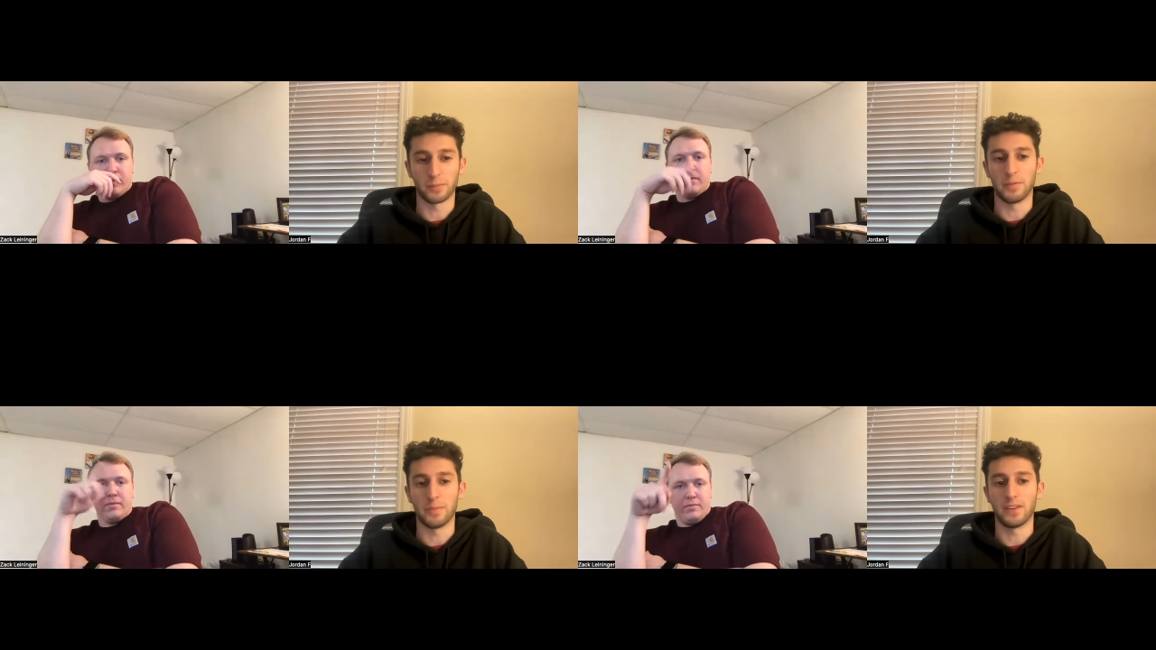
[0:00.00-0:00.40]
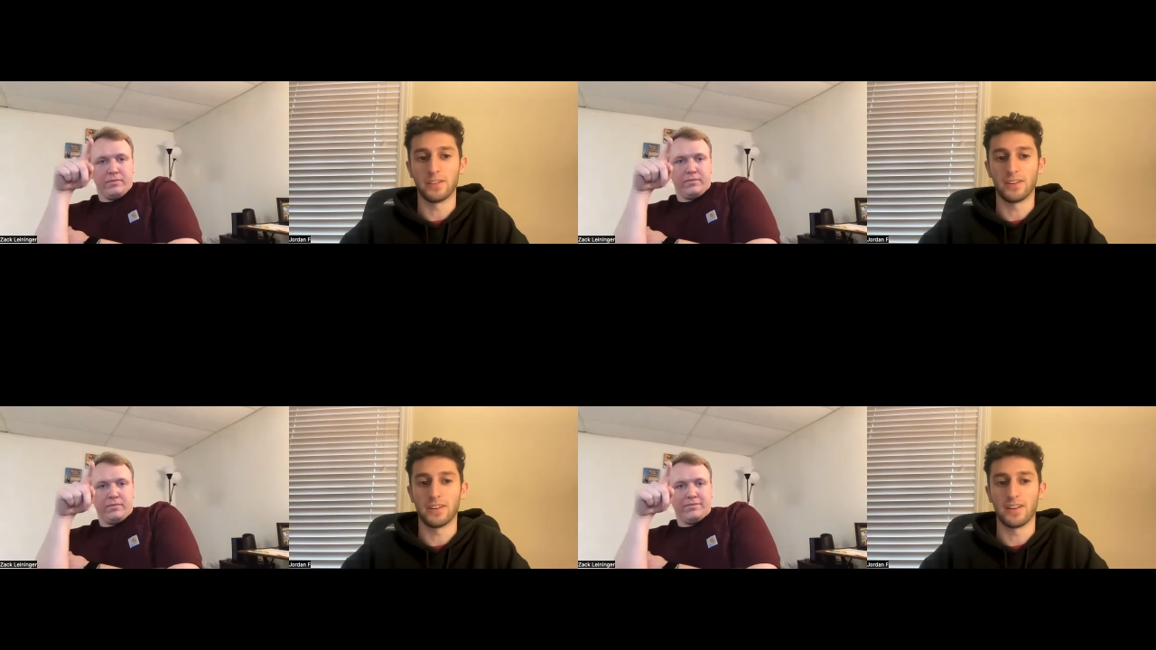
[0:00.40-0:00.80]
Speaker 1: be
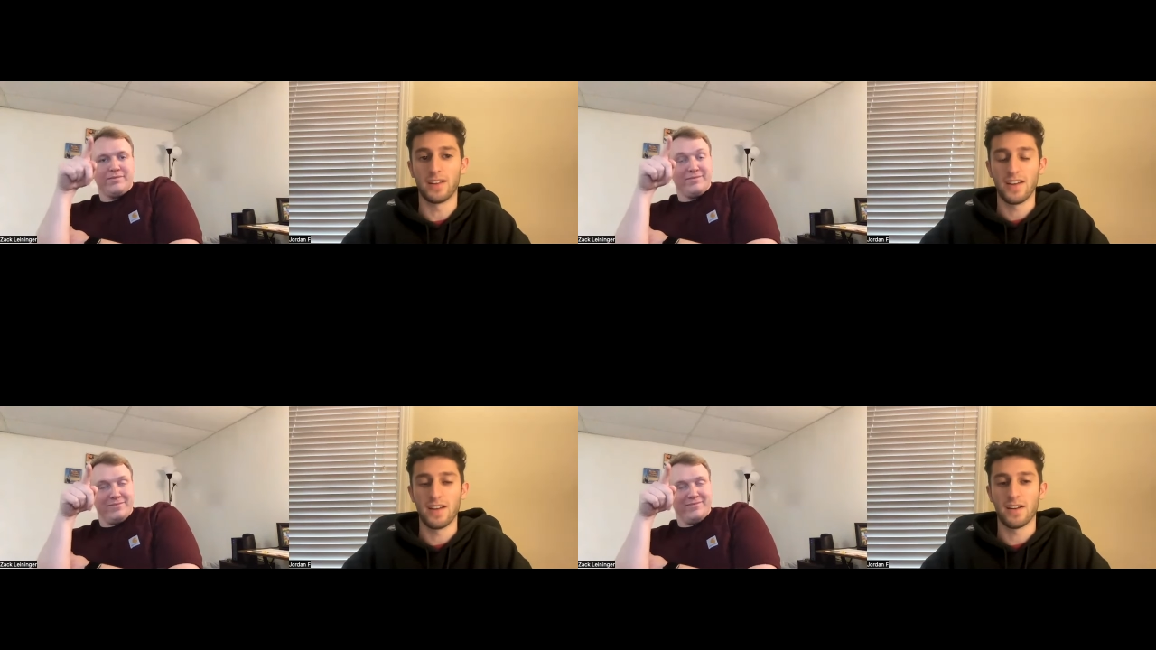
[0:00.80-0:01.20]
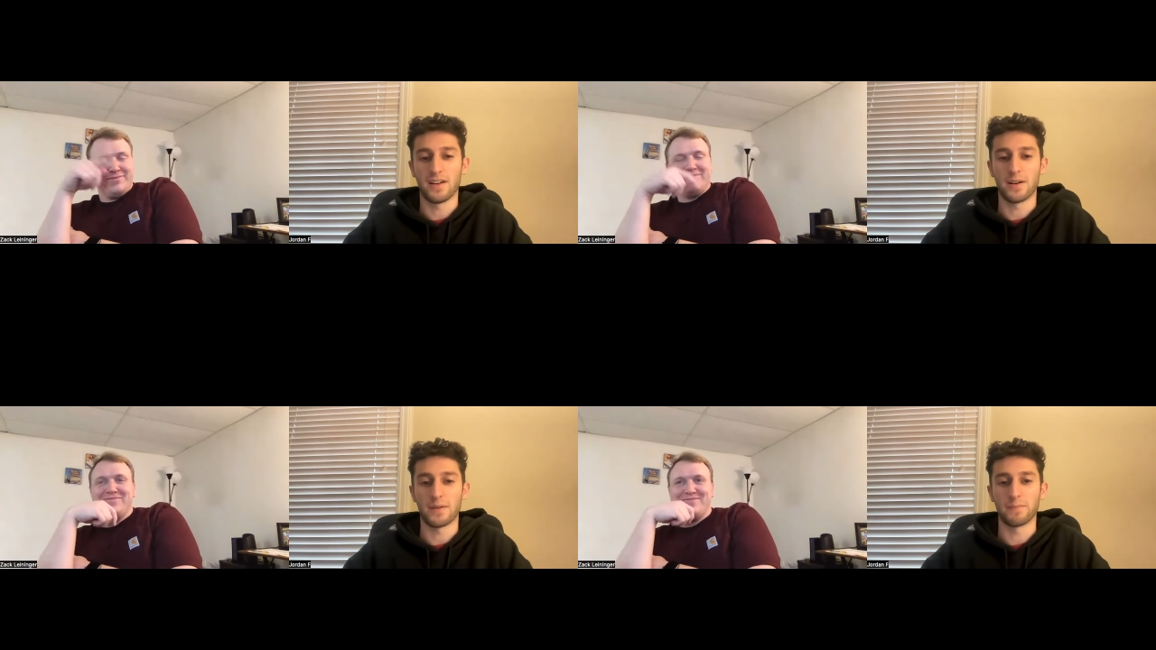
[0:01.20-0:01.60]
amazing.
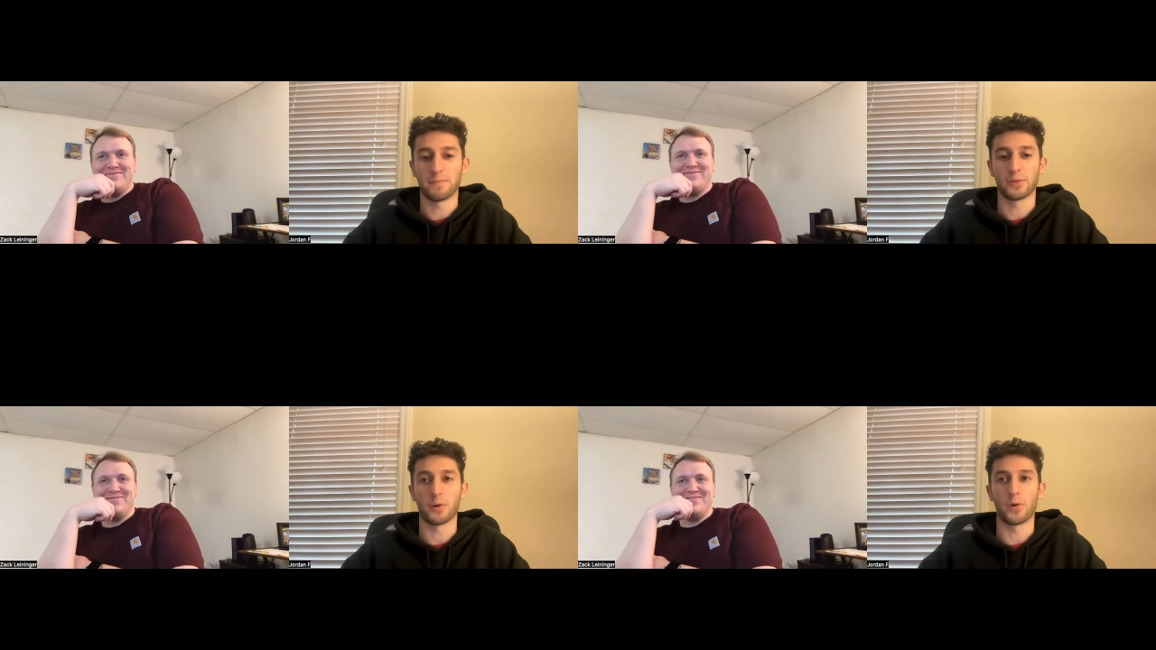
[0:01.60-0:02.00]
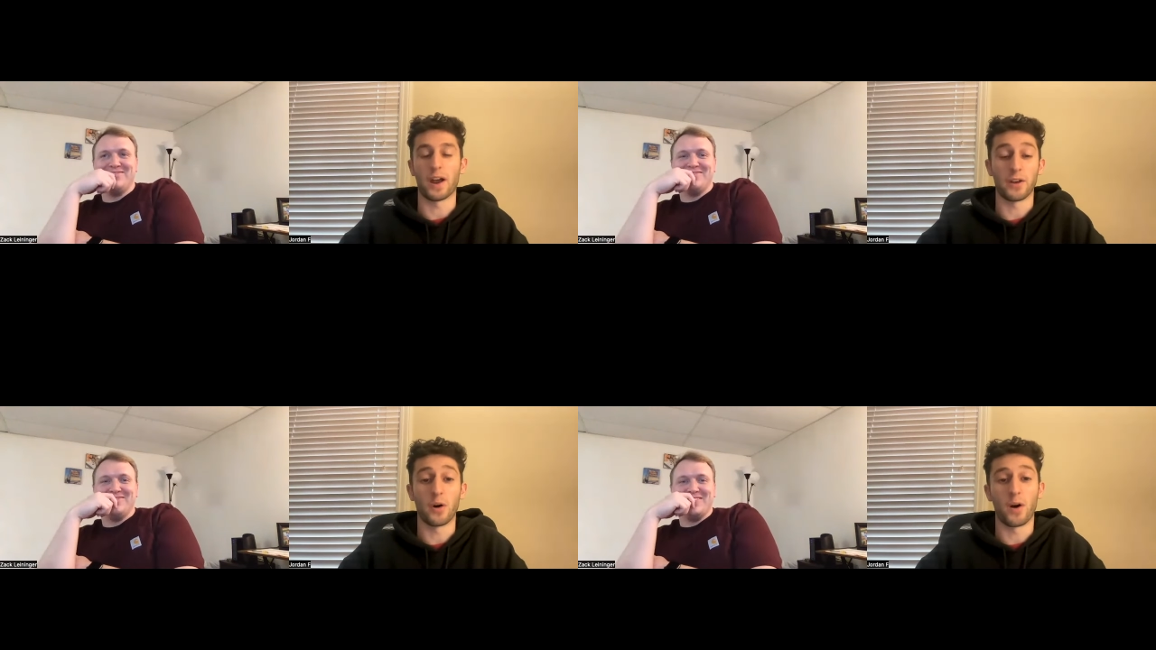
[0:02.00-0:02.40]
Um, so
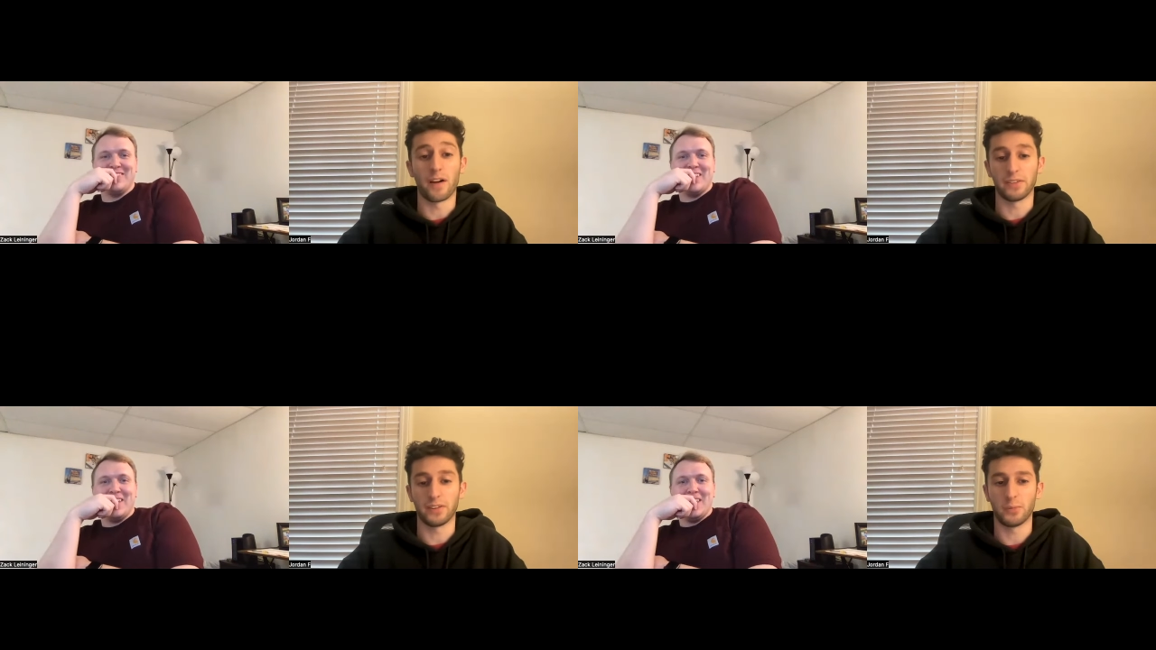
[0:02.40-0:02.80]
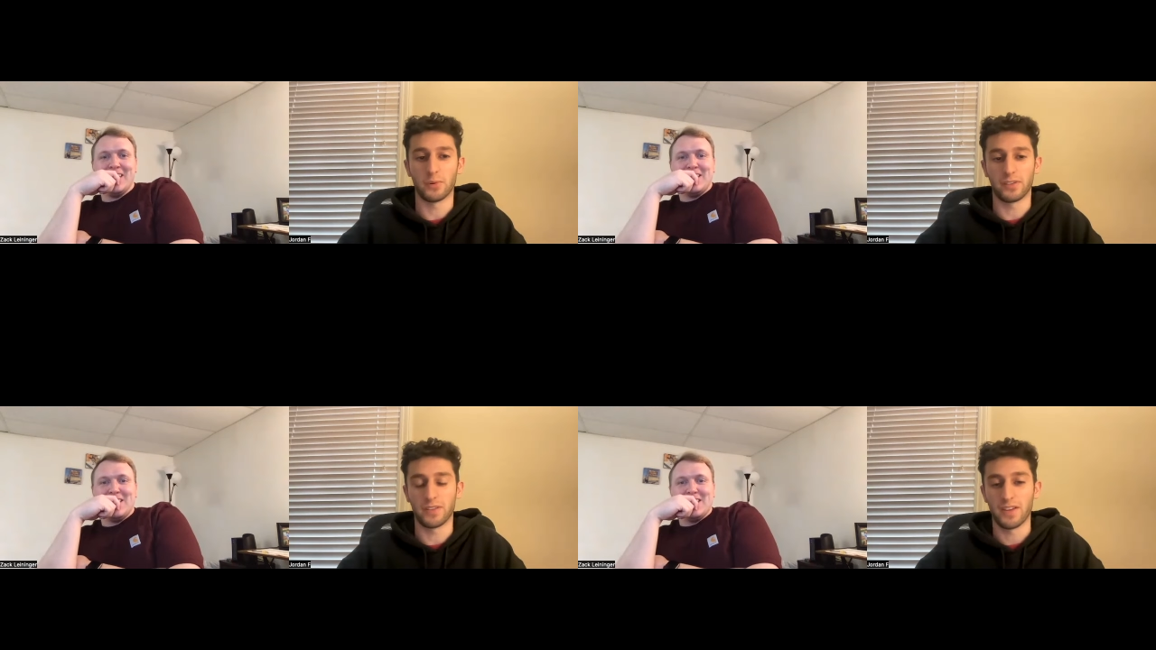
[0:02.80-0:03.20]
I know obviously
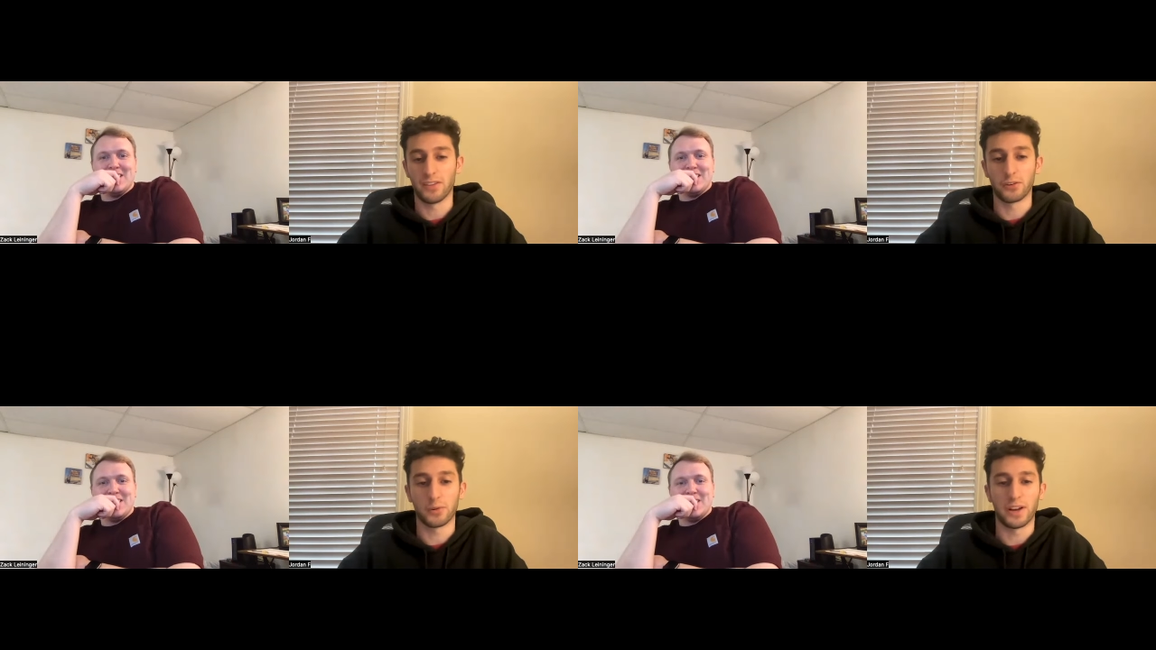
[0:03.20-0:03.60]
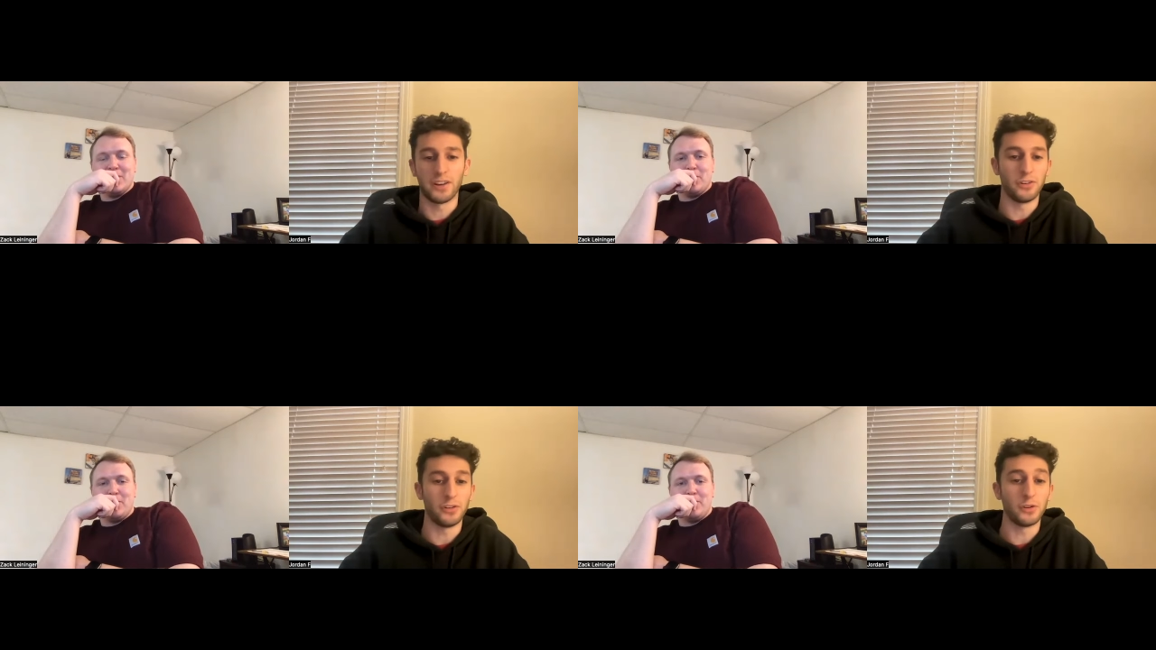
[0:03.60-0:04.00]
with the
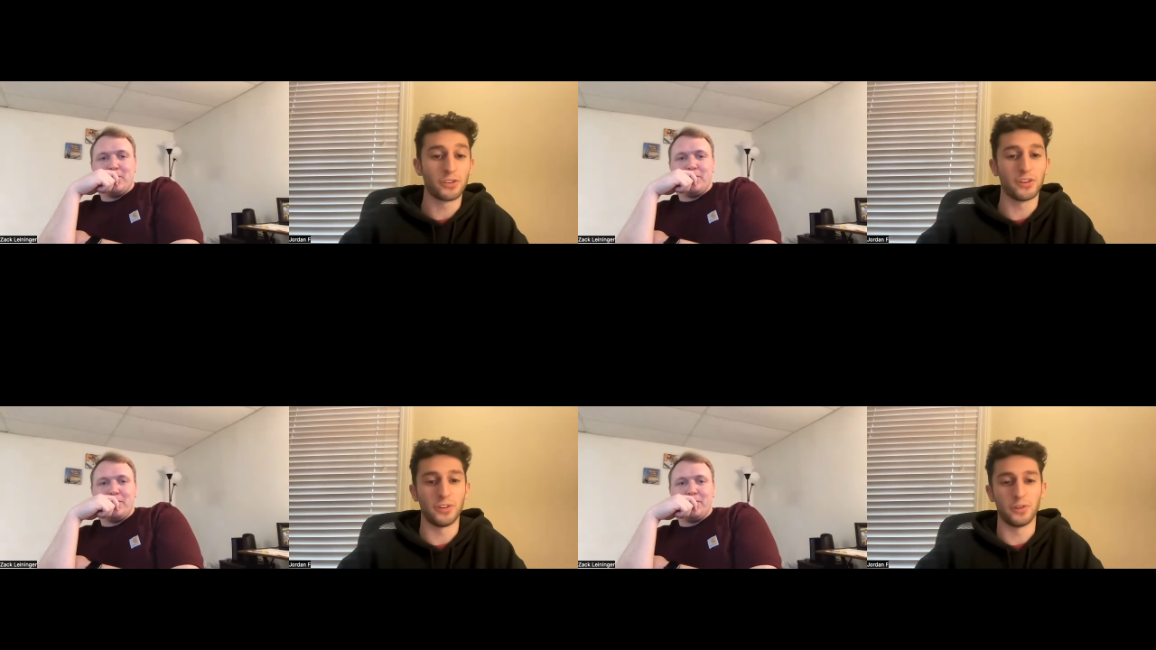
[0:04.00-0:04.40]
trading you used to do,